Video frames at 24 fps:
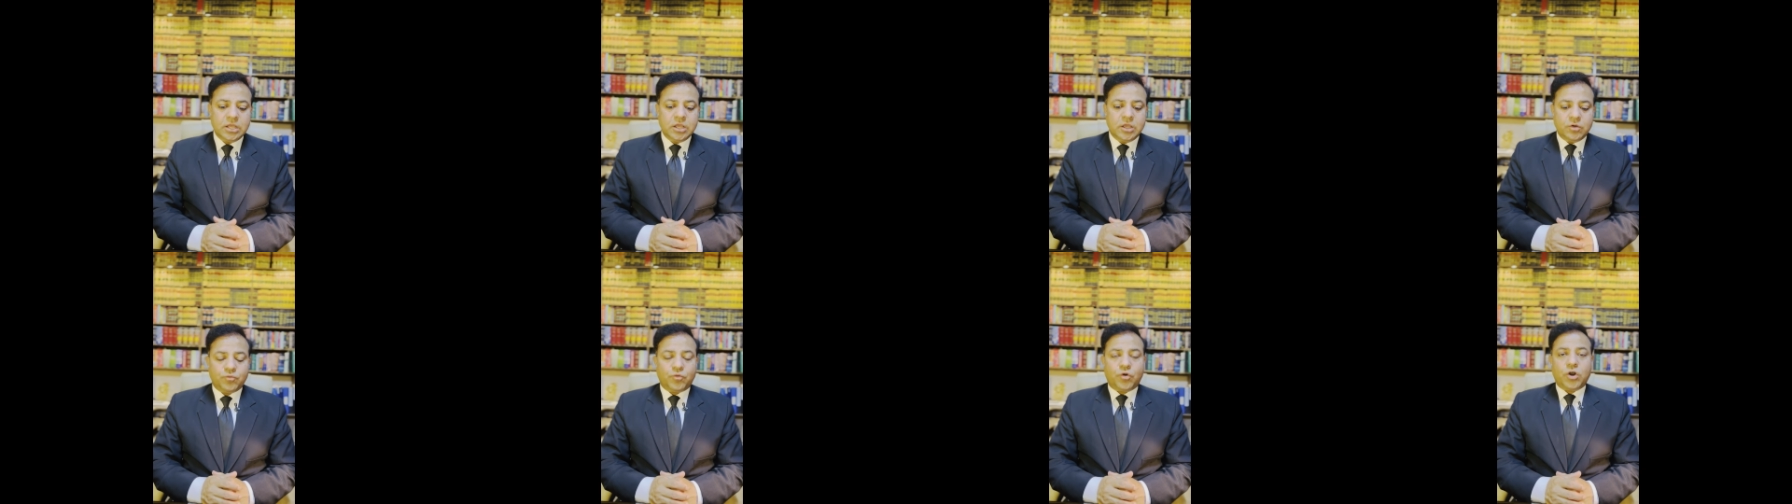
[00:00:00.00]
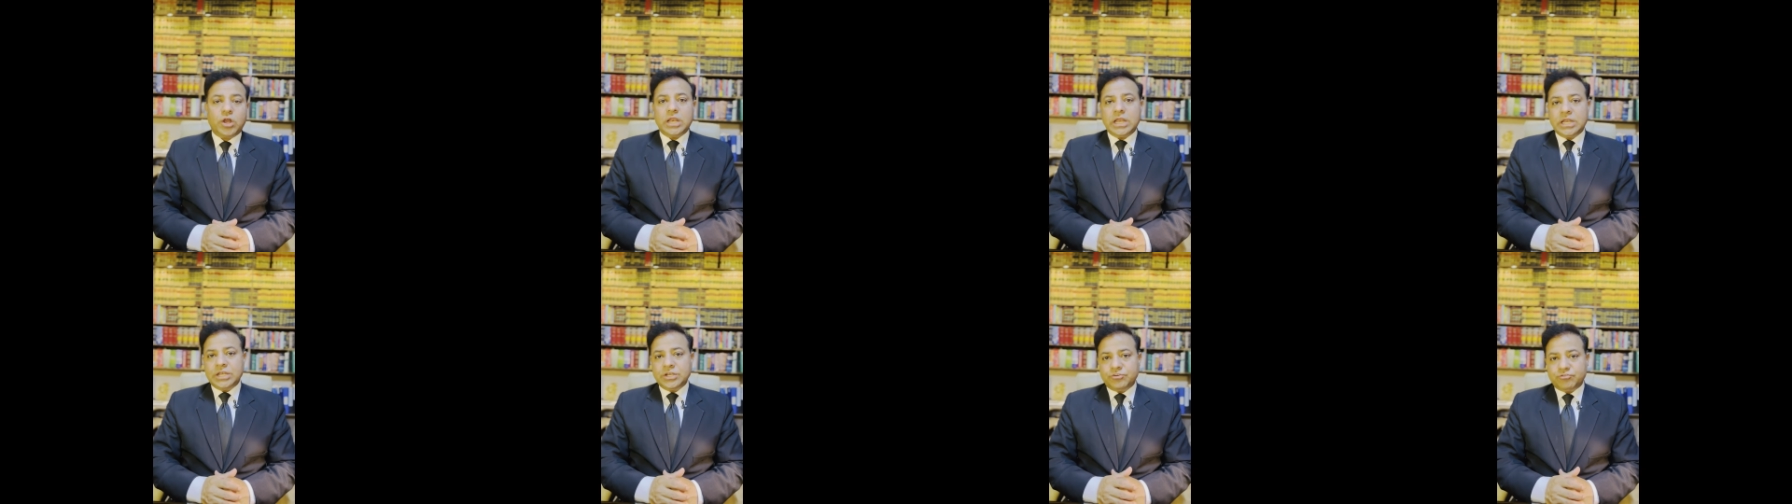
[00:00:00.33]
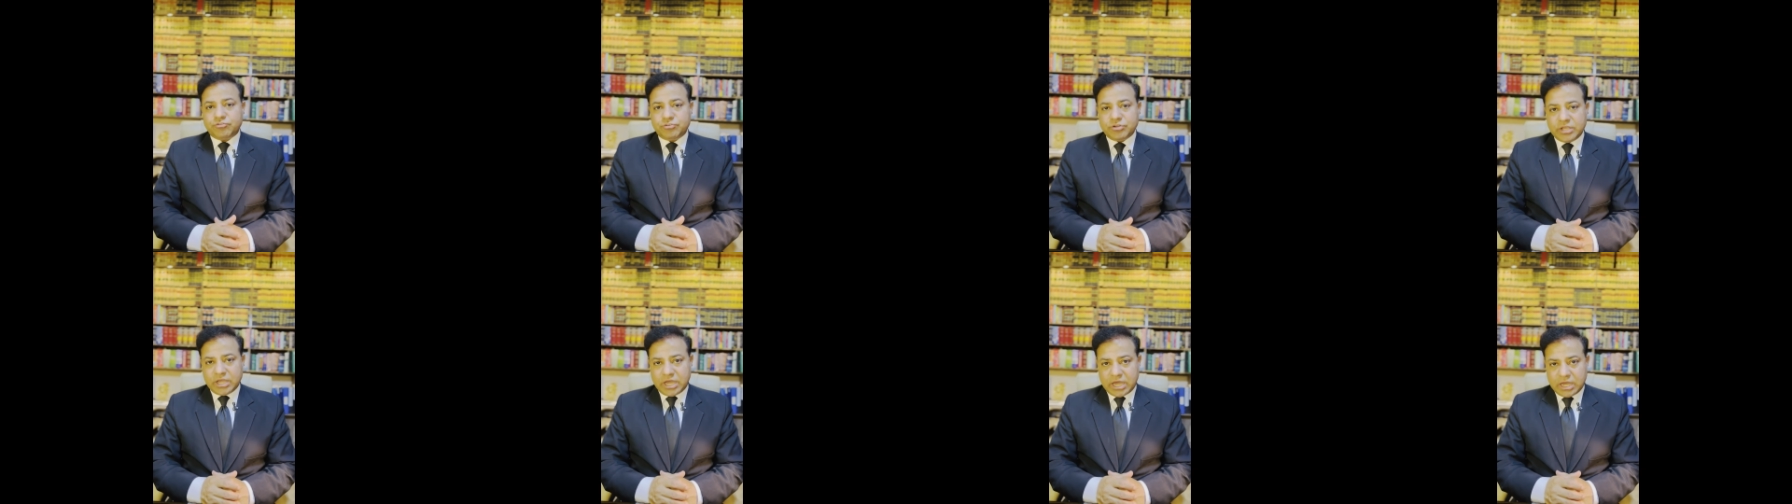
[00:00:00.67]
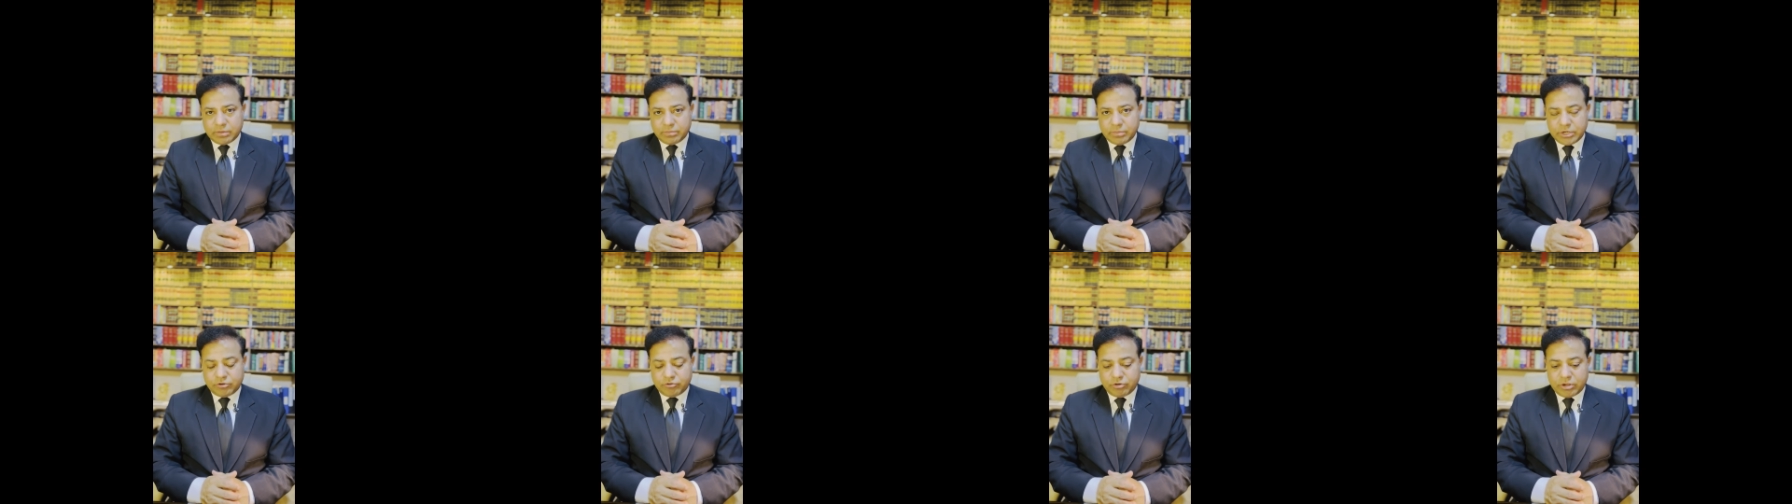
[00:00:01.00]
voluntary
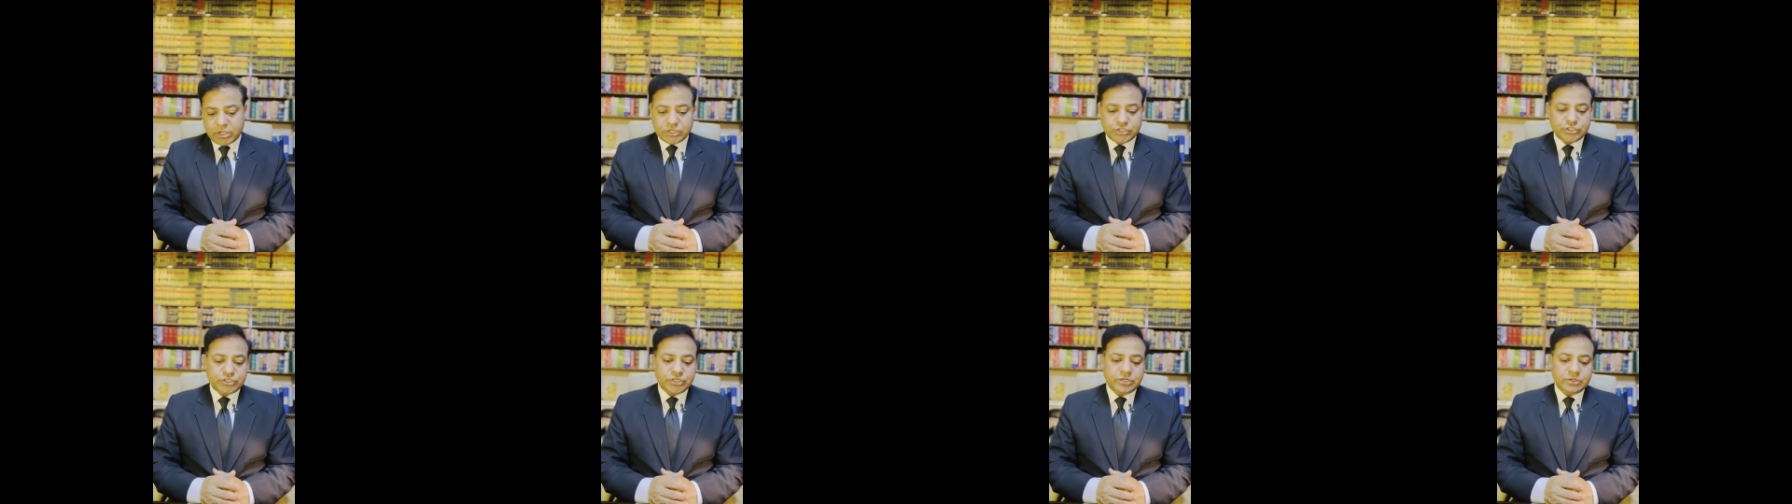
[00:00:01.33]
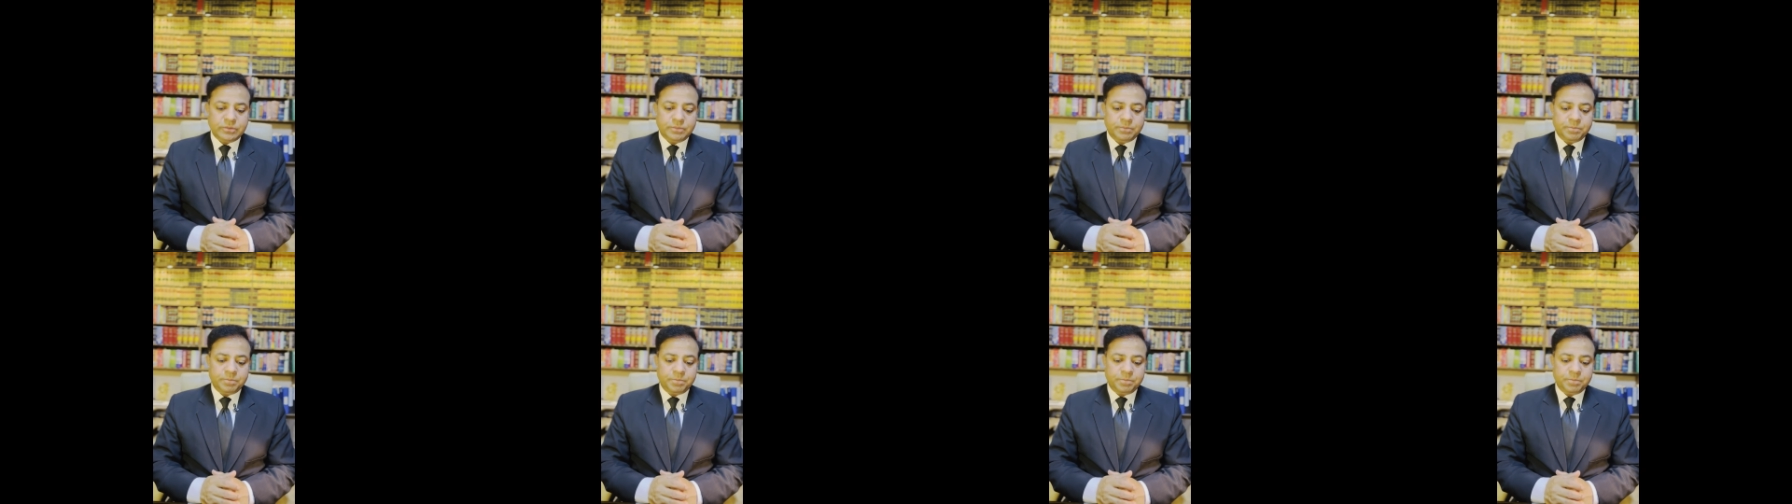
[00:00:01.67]
arbitration.